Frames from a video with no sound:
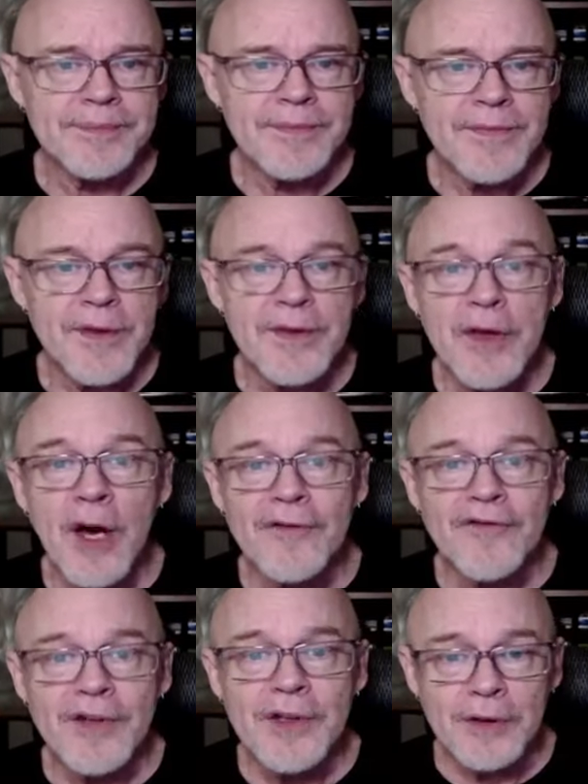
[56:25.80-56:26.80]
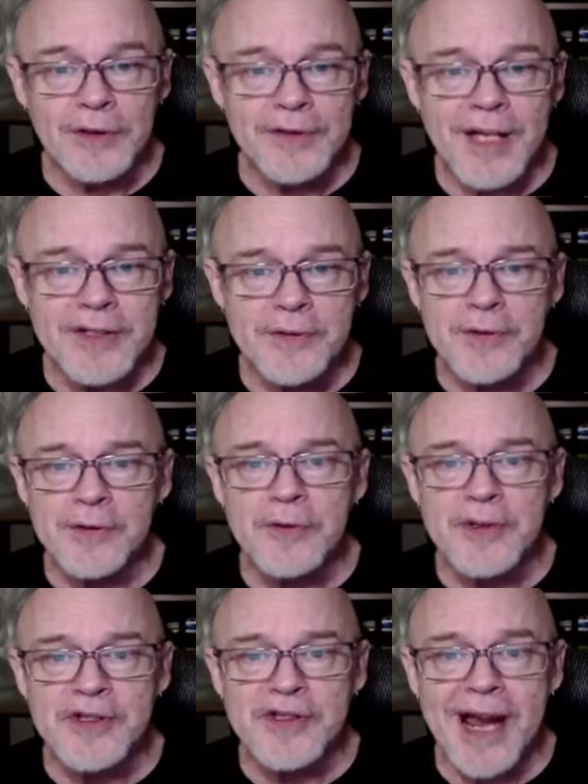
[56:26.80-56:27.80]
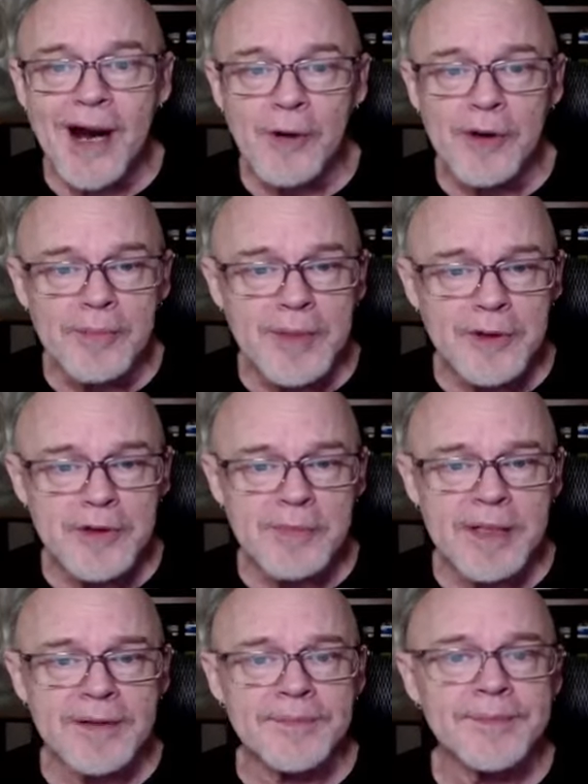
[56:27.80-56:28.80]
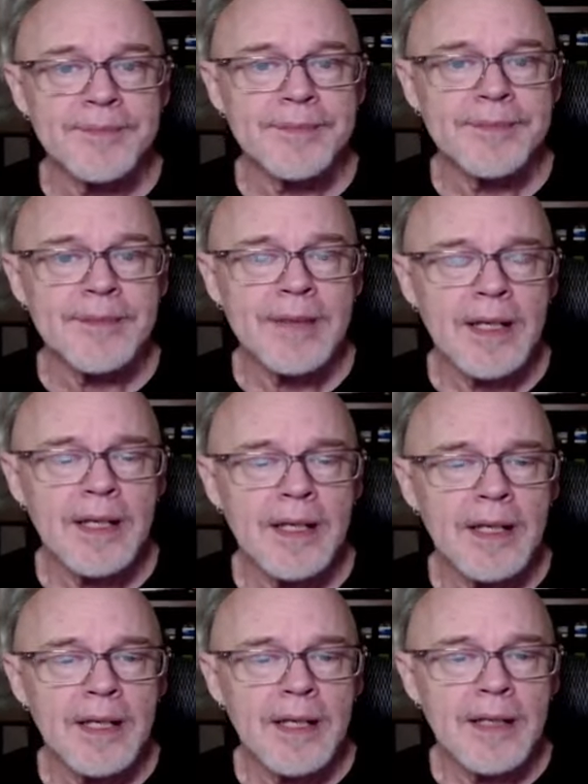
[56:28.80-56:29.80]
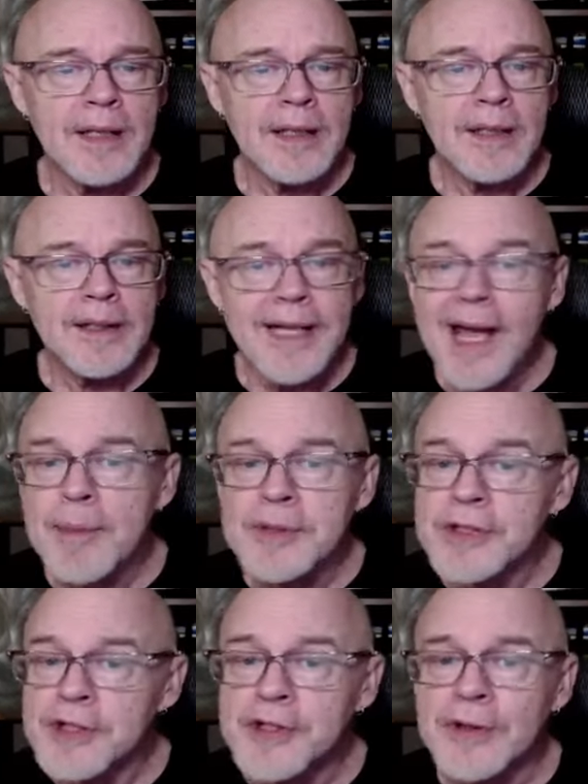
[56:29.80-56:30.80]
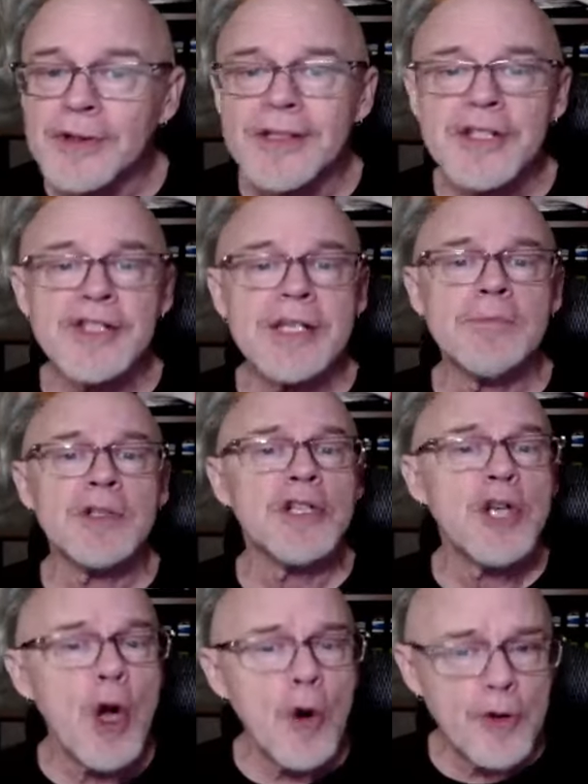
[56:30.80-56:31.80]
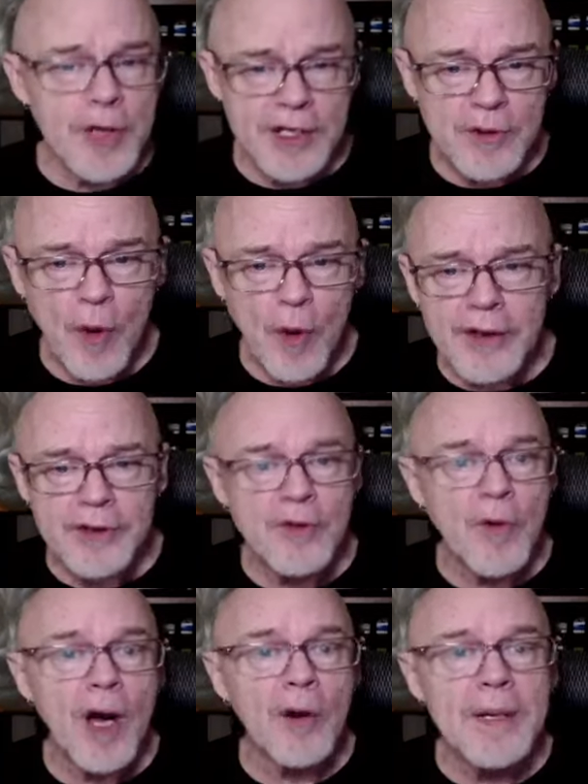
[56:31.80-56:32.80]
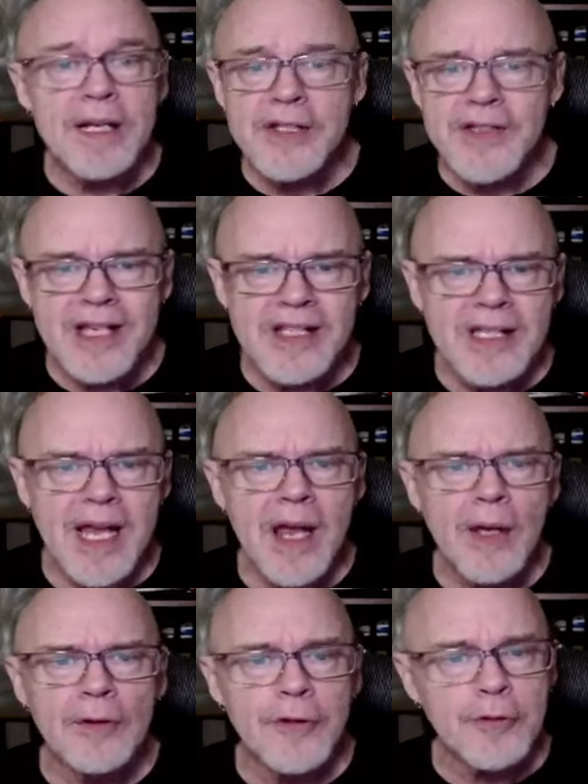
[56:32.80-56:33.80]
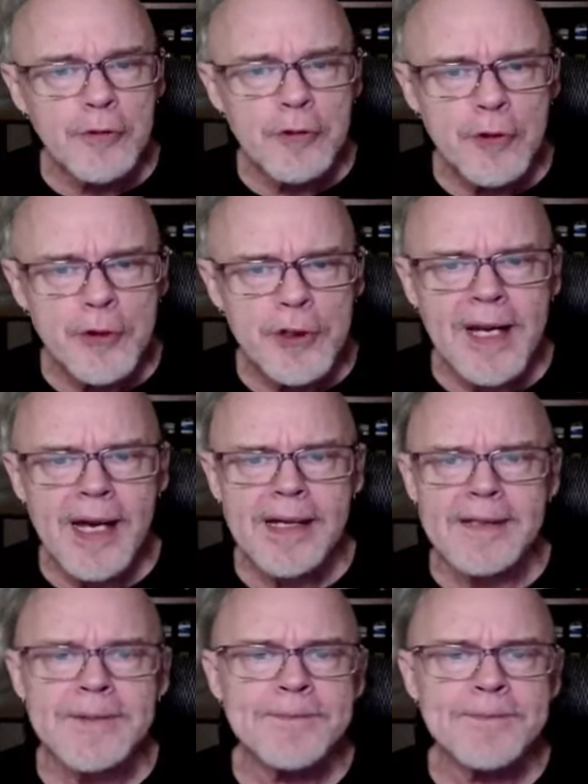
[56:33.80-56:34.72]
The thought filled Nezeru with sour amusement. The captains certainly seemed to know these waters well because they sailed through the night.